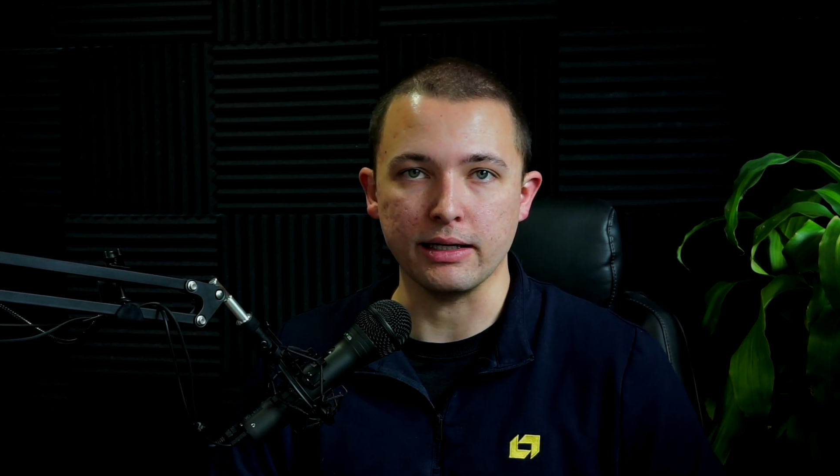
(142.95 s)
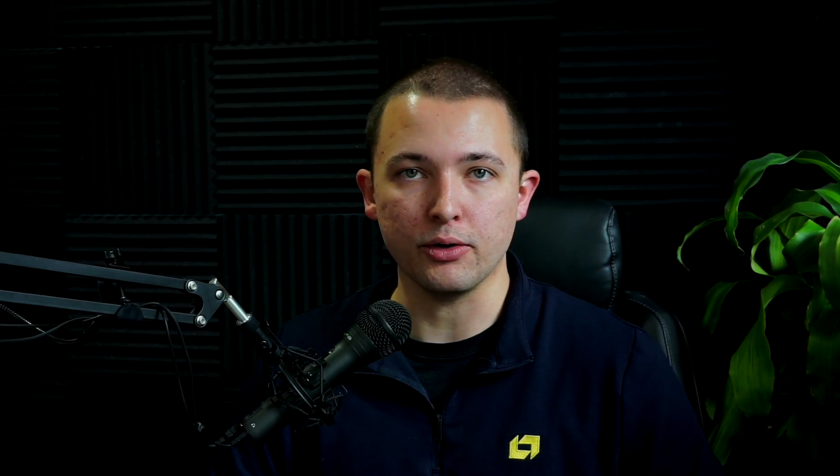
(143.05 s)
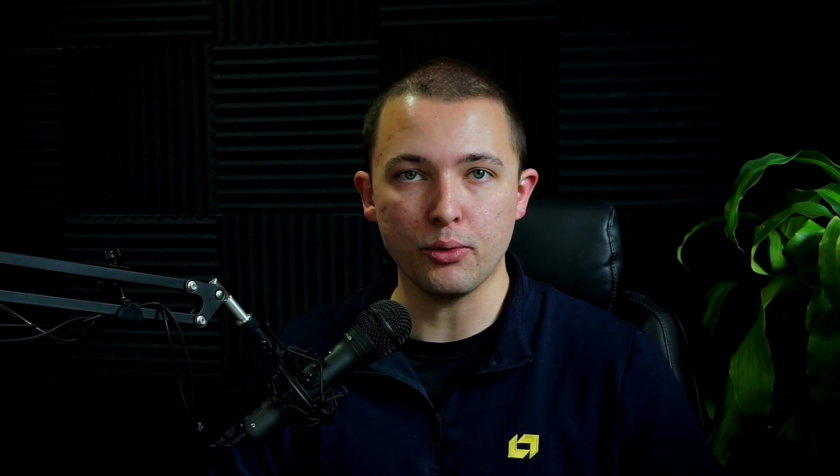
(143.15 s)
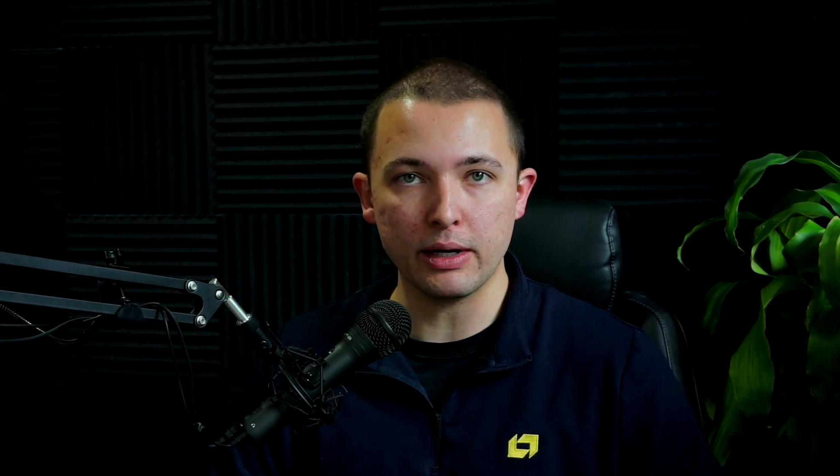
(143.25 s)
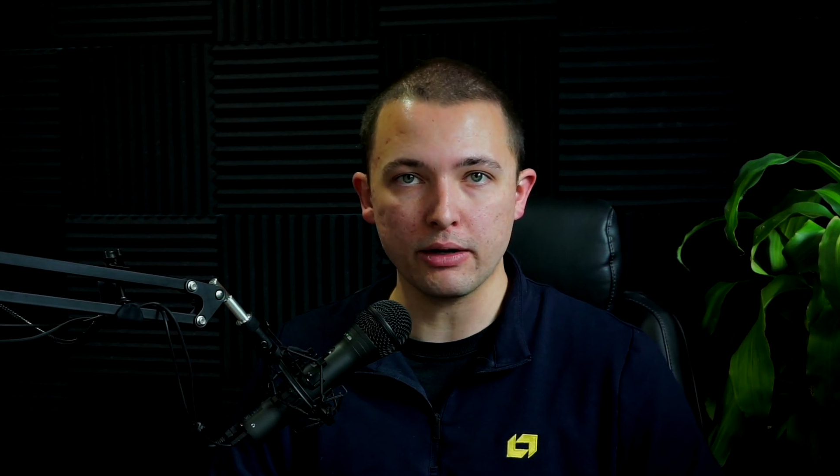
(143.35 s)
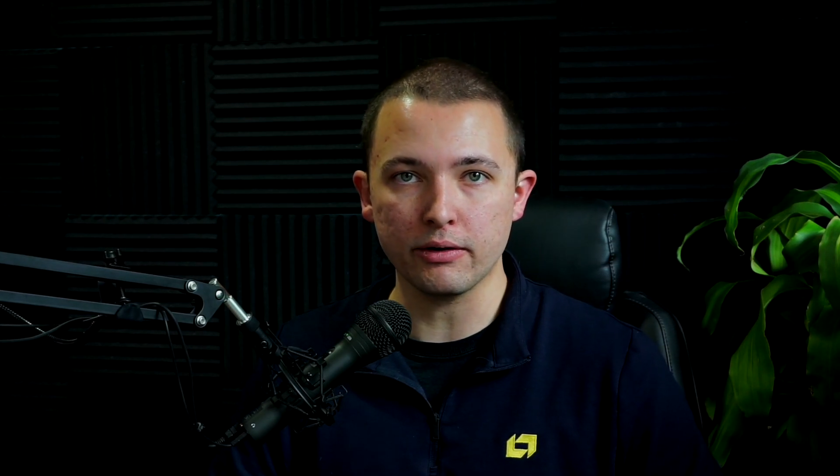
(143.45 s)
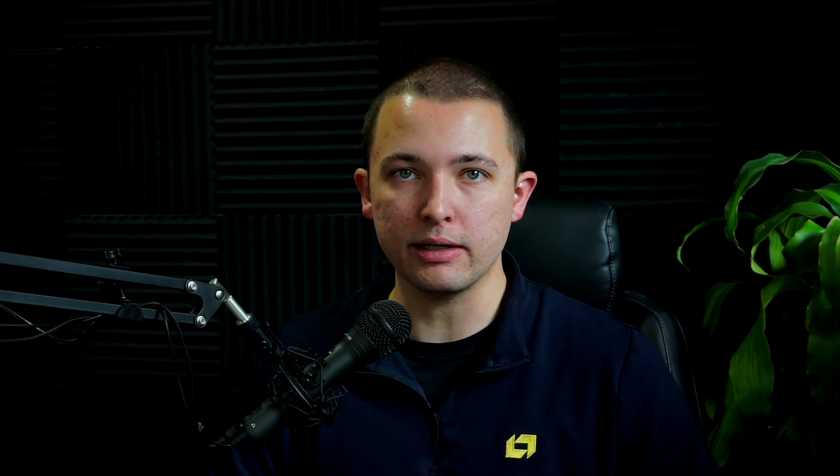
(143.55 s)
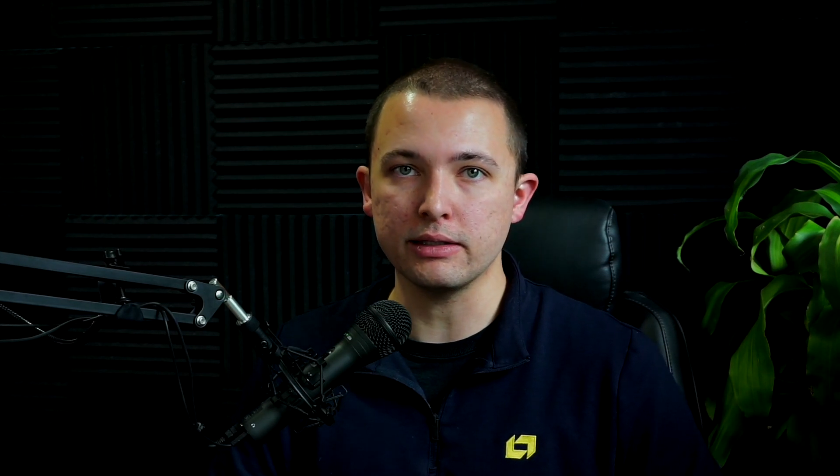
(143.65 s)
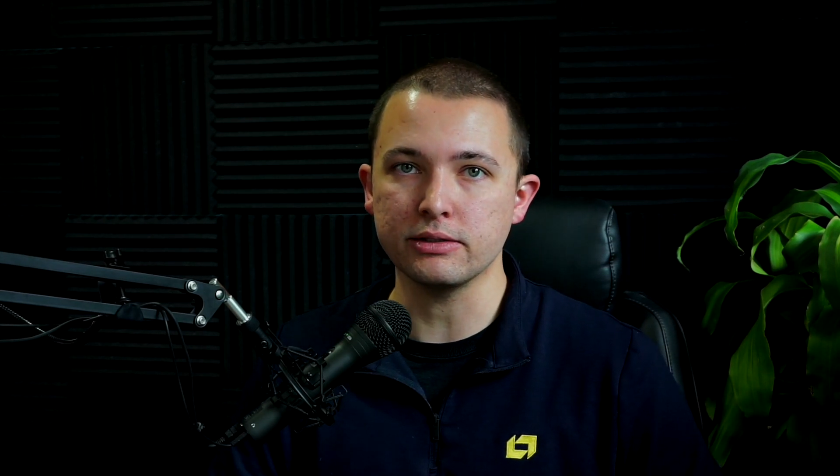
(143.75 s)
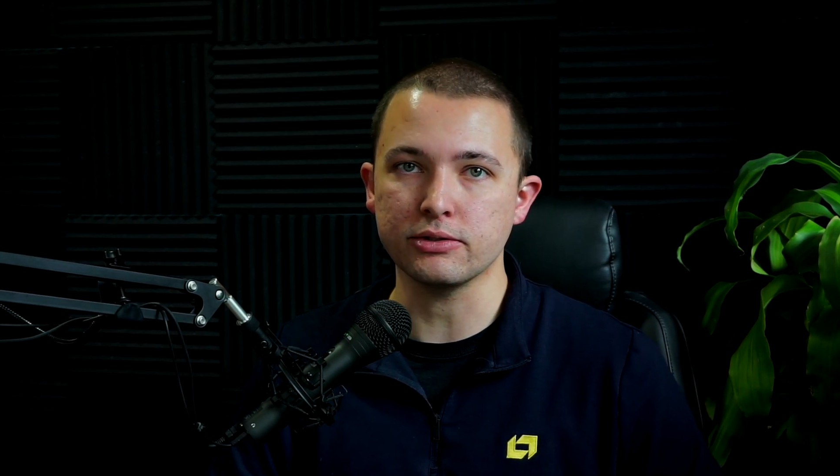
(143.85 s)

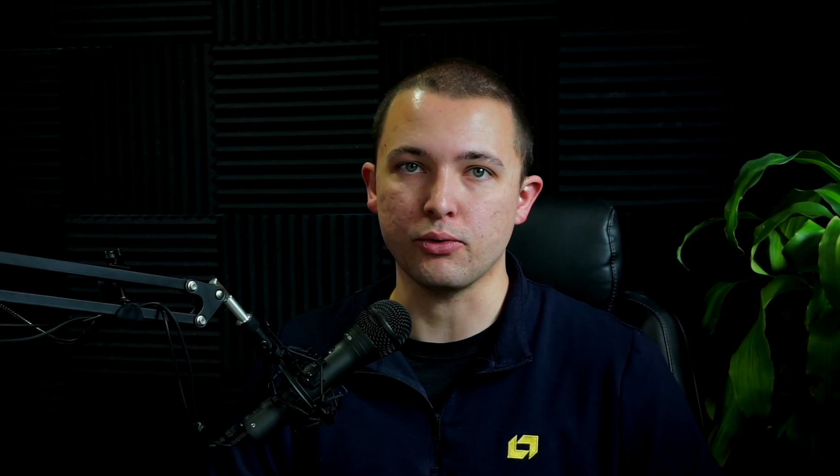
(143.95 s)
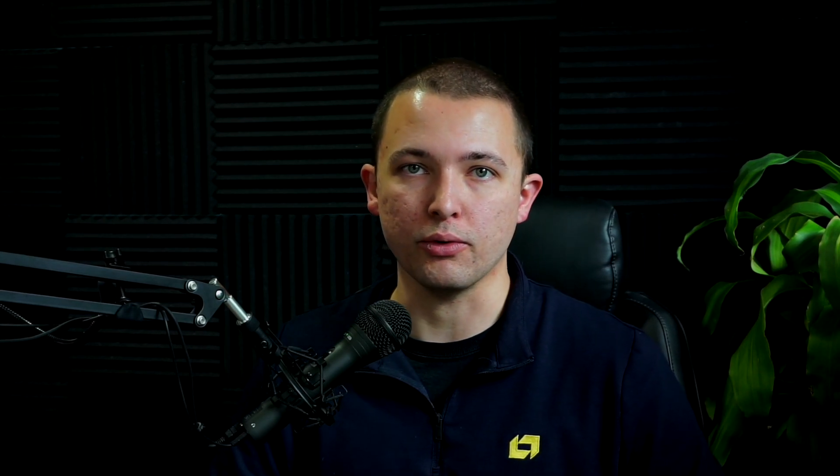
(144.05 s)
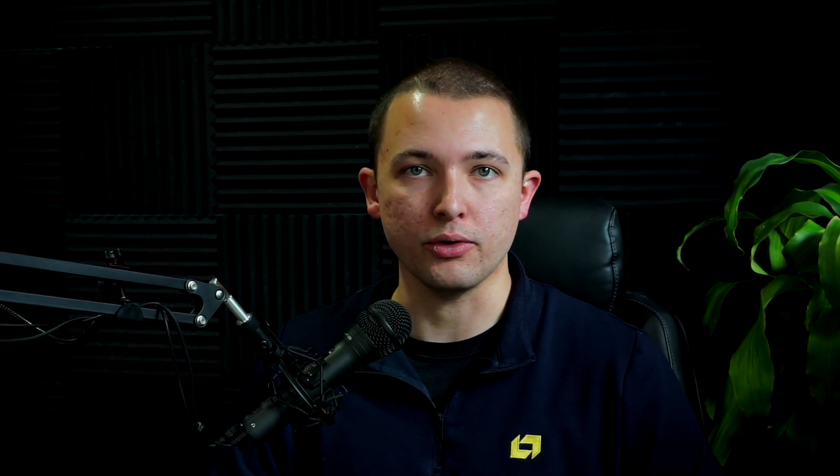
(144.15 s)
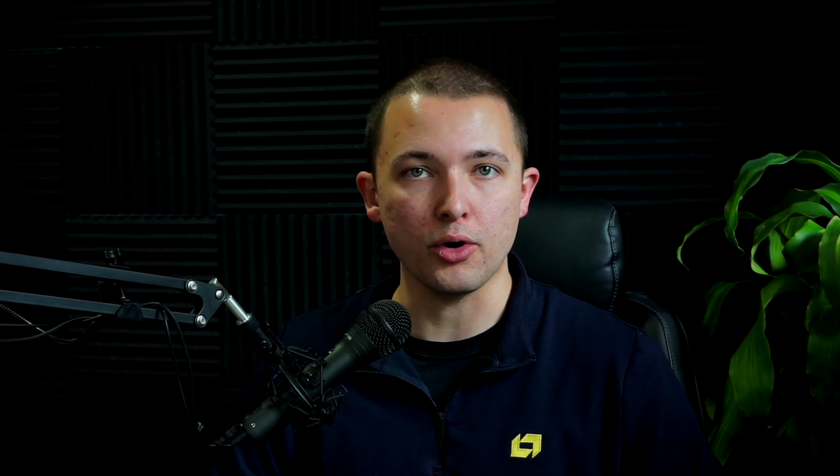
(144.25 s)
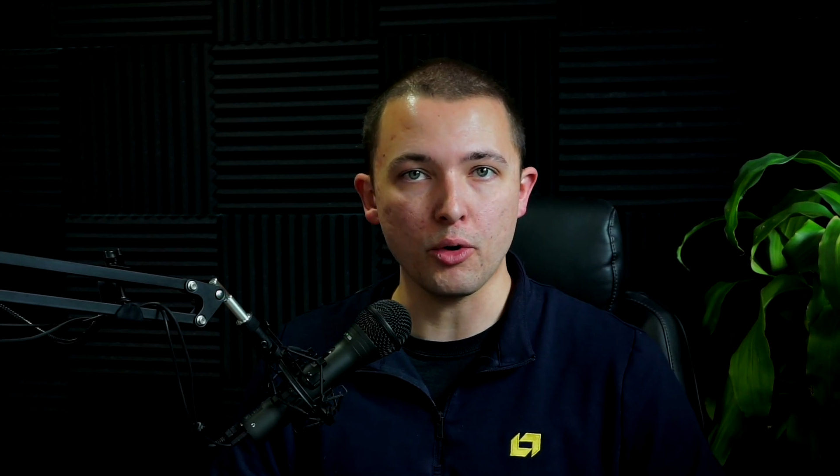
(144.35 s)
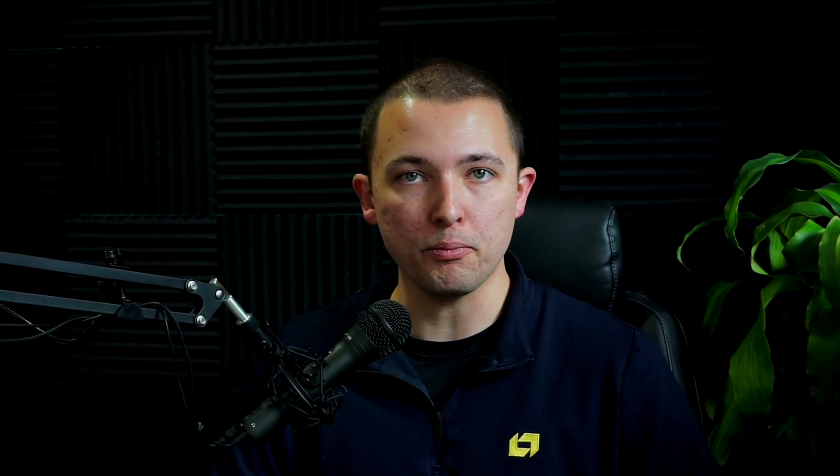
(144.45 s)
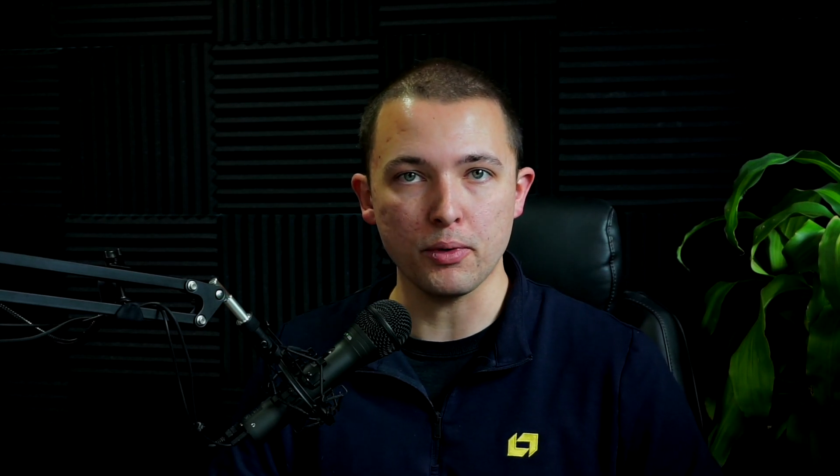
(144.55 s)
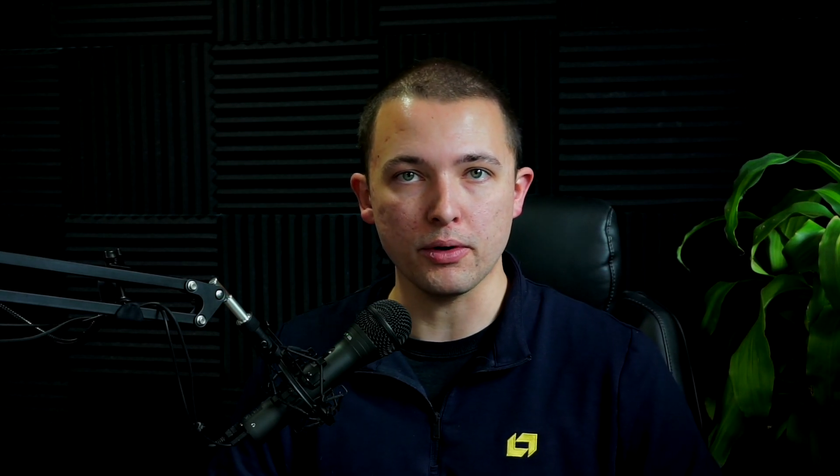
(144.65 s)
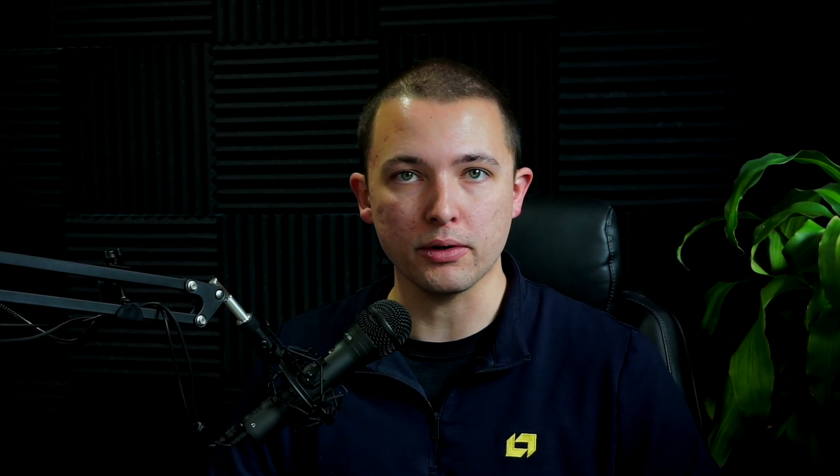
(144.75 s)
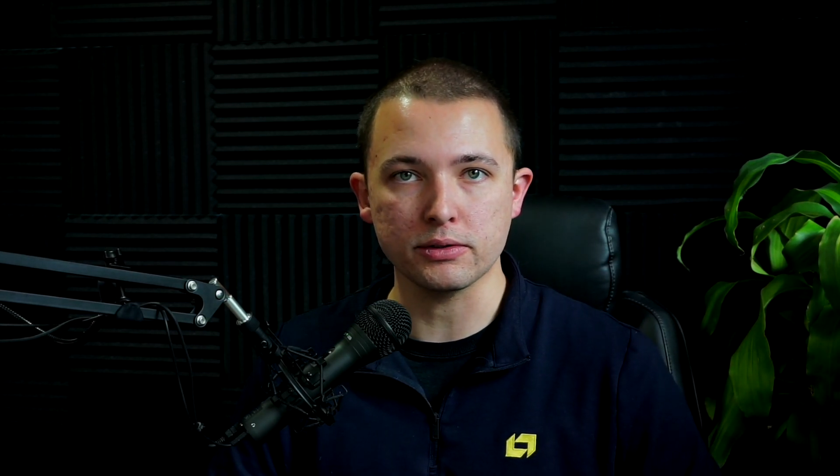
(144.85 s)
queries or
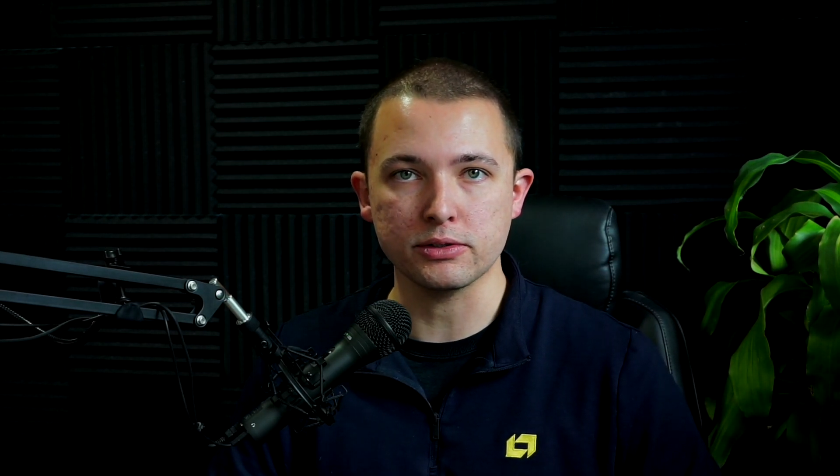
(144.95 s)
notebooks,